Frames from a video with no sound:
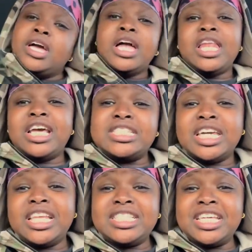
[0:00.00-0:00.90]
let's
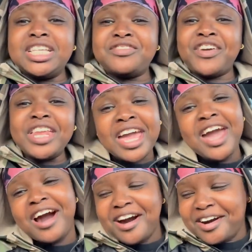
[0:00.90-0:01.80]
get into this
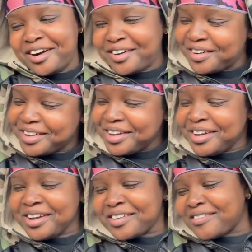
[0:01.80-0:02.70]
video.
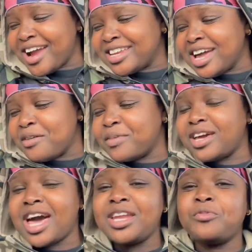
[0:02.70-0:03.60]
Right now,
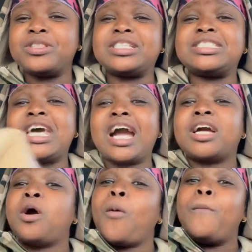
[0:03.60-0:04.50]
man, I done went to
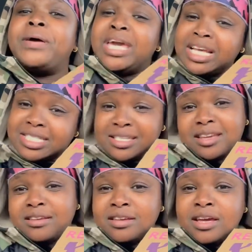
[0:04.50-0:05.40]
Taco
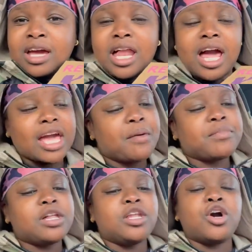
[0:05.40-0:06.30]
Beezy. And I got
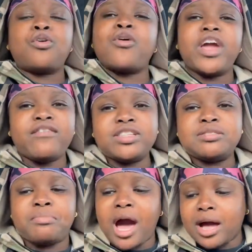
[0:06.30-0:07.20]
me a little Cravings
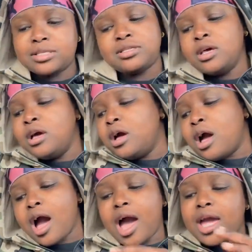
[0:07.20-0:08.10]
box.
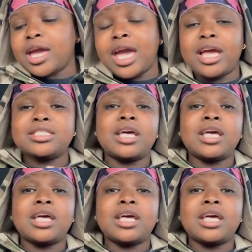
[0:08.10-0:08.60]
I ain't had